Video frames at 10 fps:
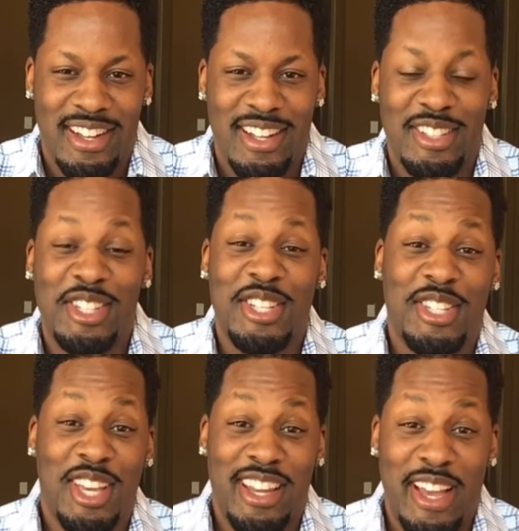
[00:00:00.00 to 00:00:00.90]
This is
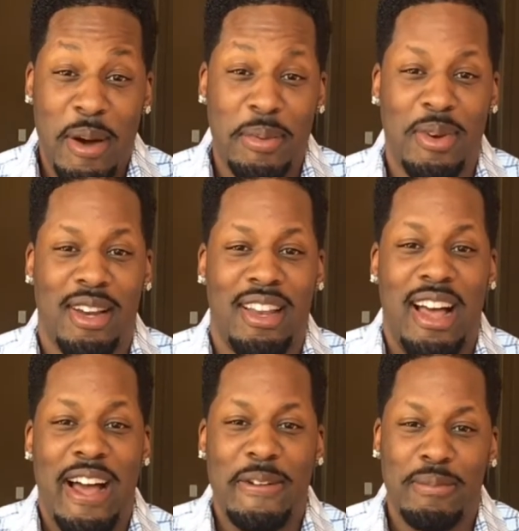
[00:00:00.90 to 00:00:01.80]
going to help you out a
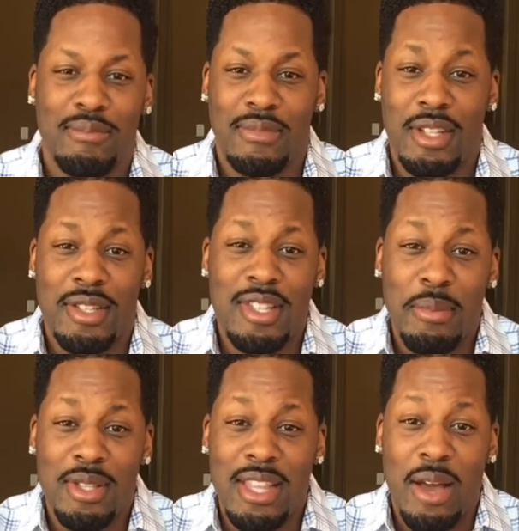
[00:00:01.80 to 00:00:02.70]
lot. This is
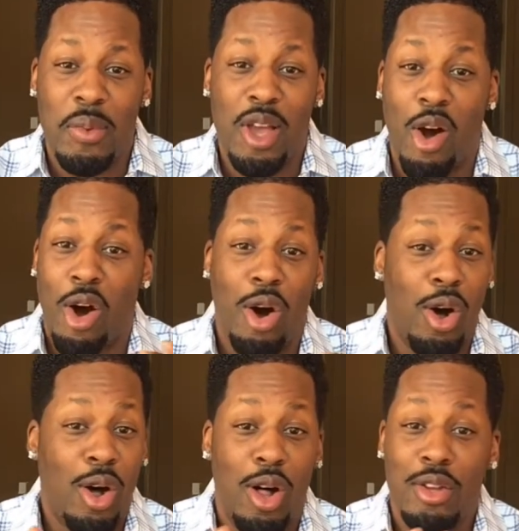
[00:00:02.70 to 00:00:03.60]
something that we
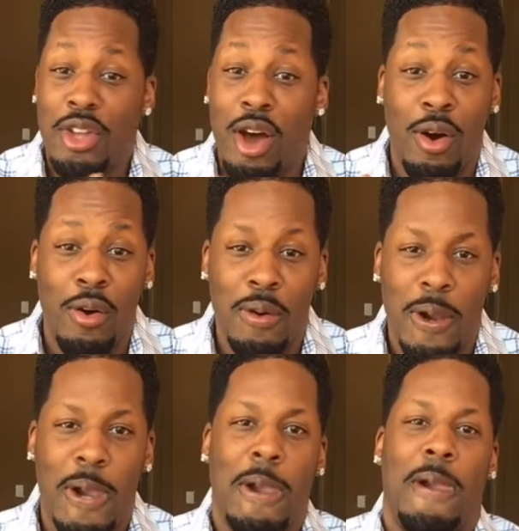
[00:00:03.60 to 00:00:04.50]
all know,
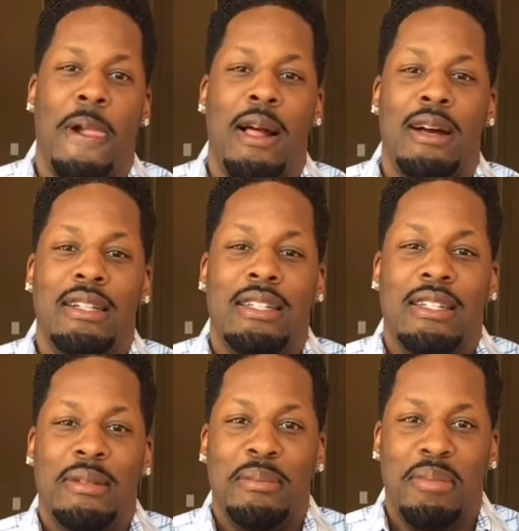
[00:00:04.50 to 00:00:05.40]

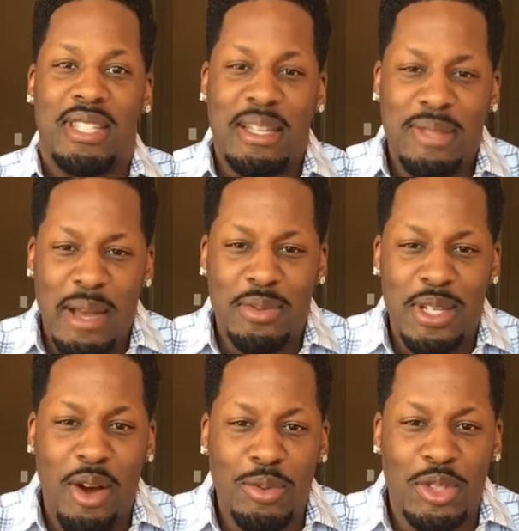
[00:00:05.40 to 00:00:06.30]
but sometimes we
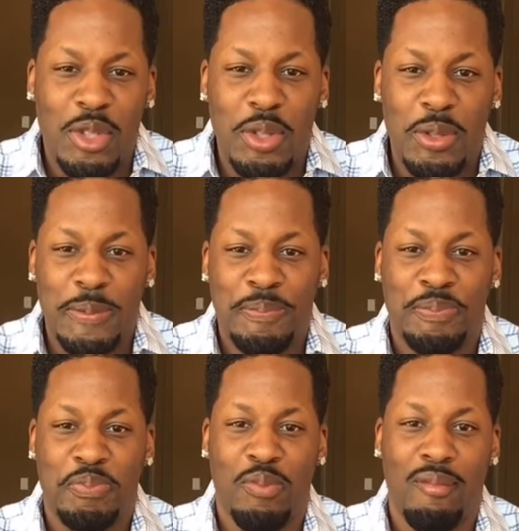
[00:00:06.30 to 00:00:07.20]
don't do
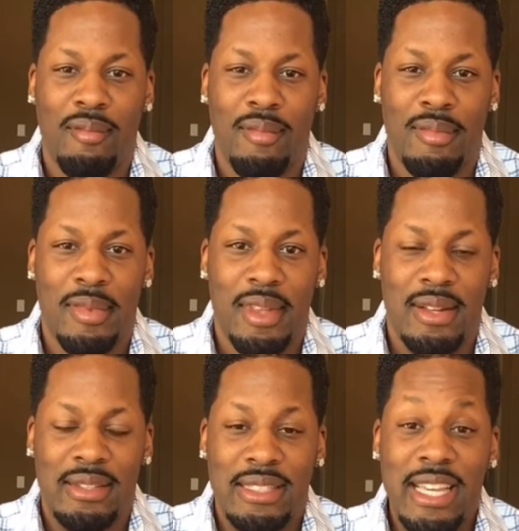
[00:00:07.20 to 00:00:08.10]

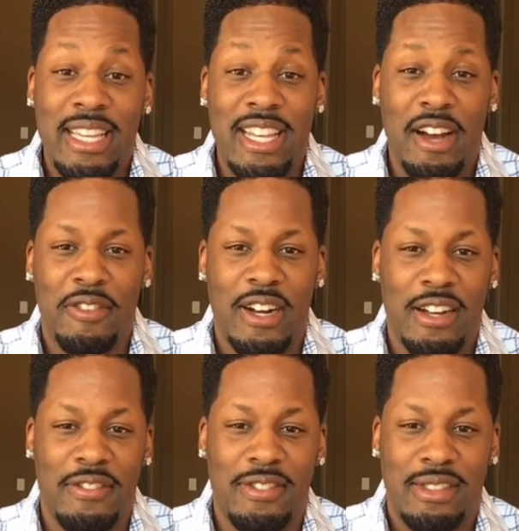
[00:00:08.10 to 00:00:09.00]
enough
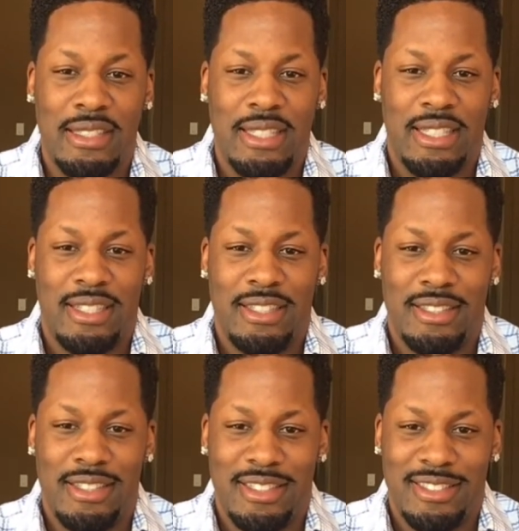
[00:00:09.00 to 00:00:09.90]
of.
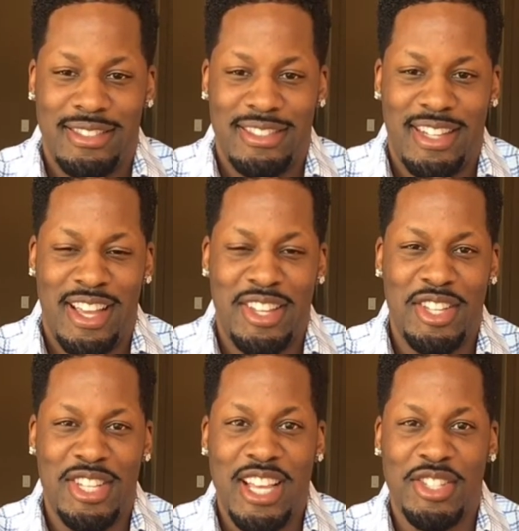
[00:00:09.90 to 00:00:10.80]
And this
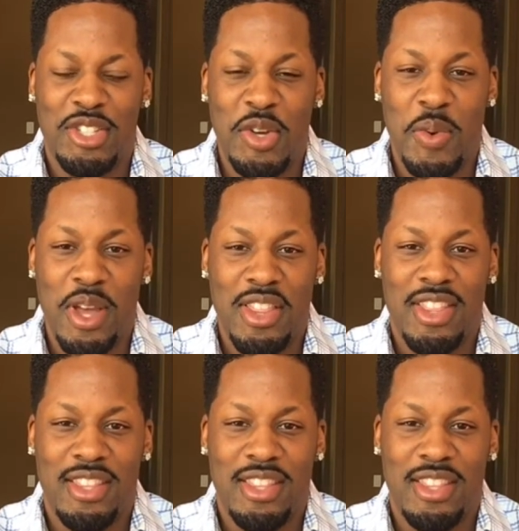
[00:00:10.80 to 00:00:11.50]
has to do with